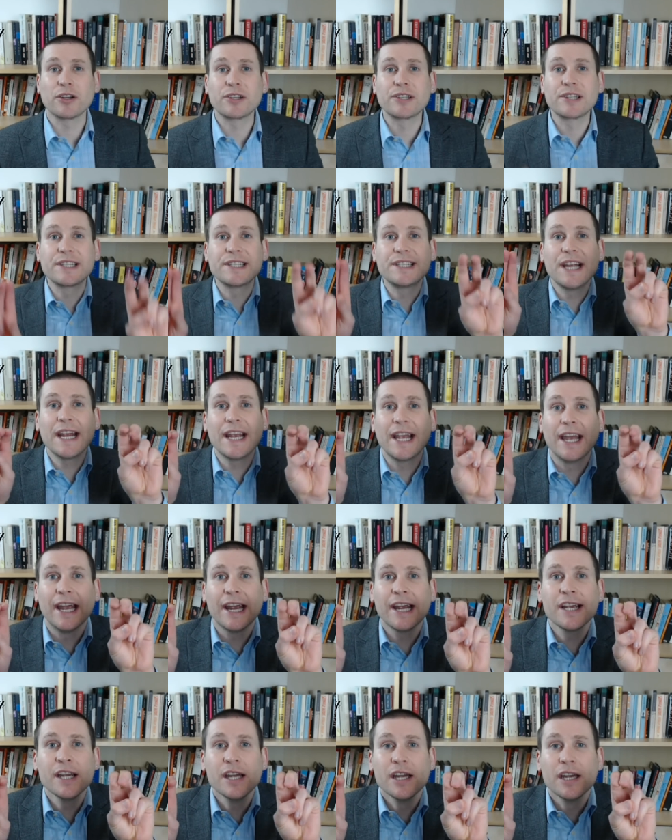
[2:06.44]

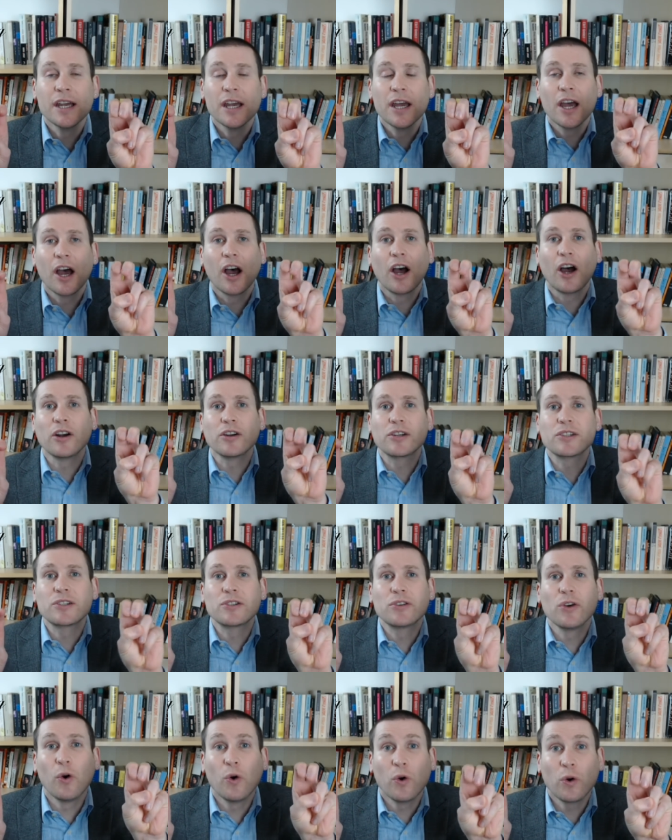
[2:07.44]
singing, her
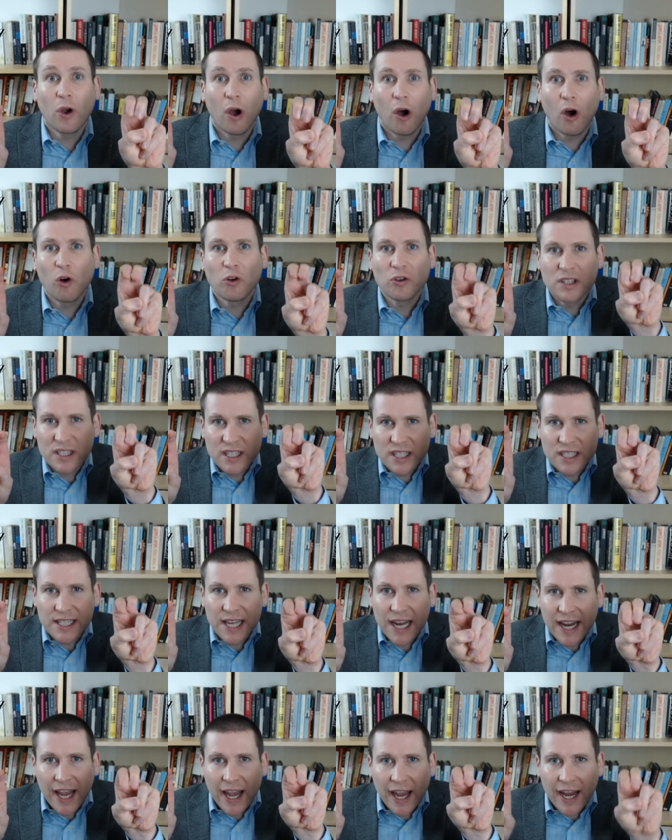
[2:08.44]
so called
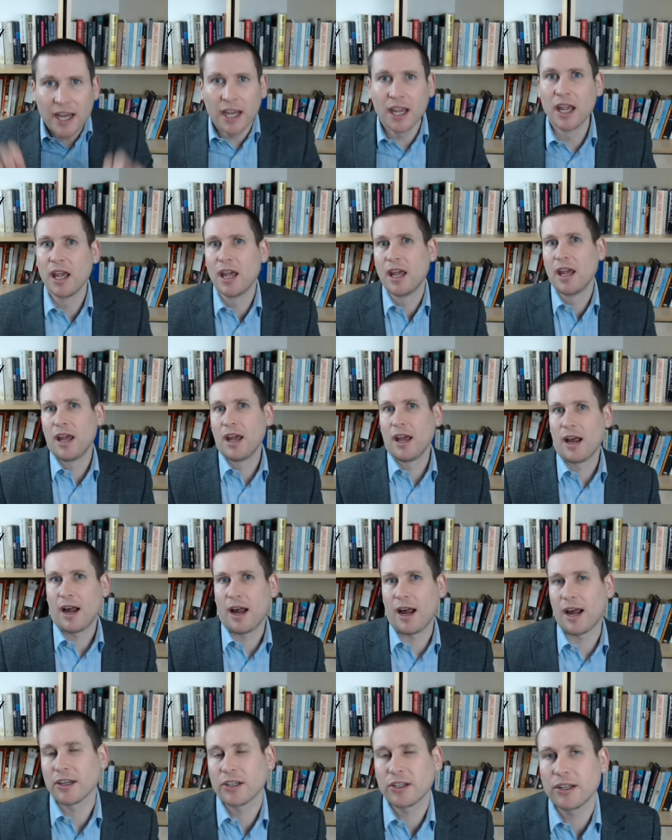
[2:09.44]
singing,
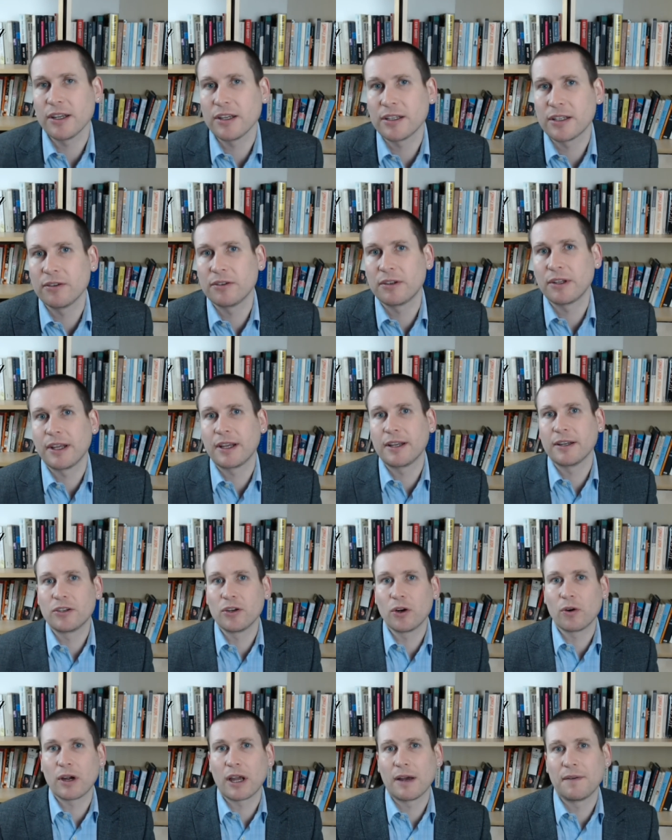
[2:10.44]
actually sounded like a
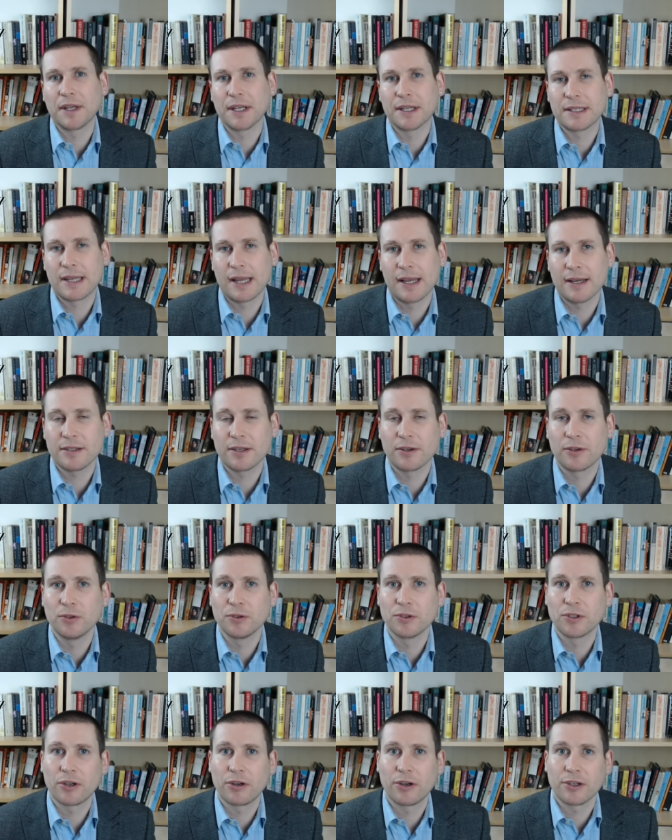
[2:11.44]
dog having its
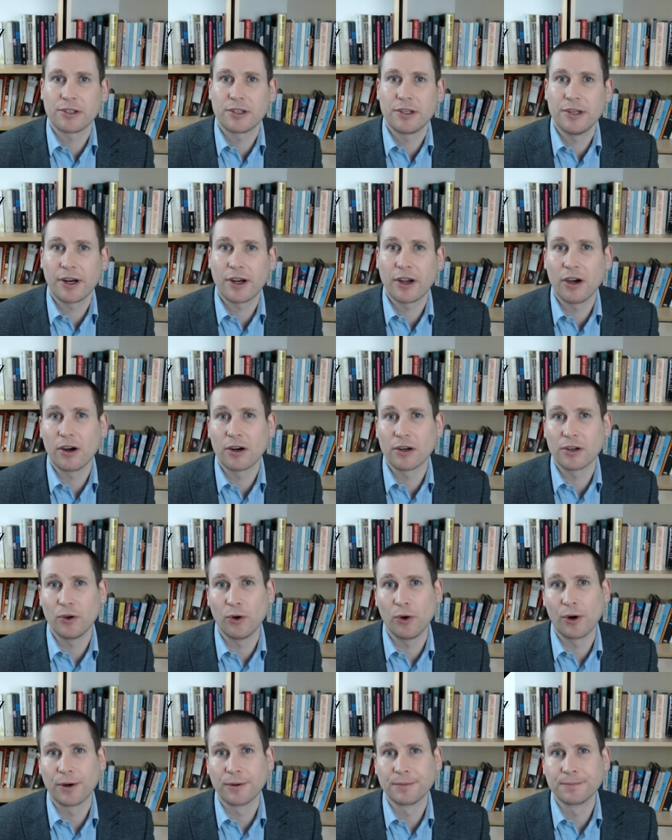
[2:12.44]
testicles crushed in a car
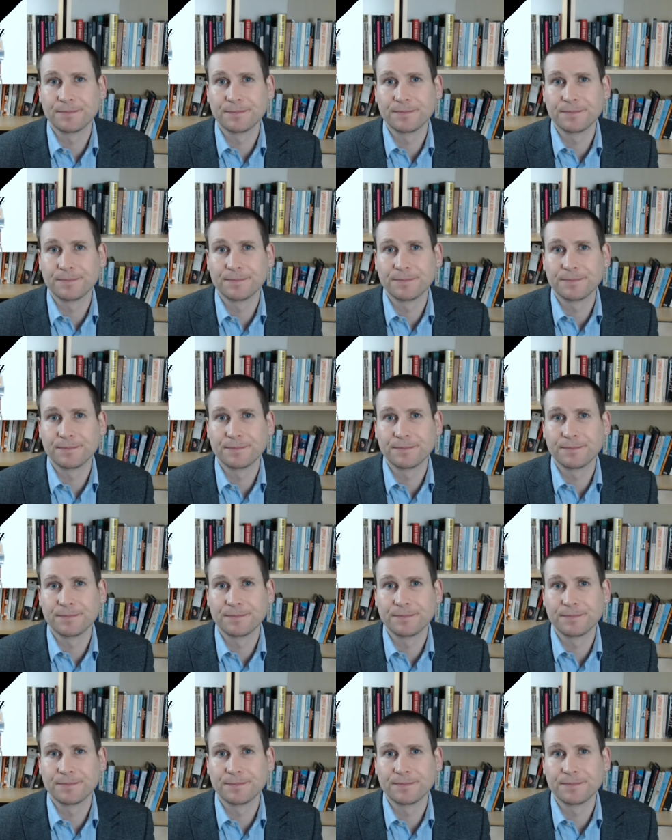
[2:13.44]
door.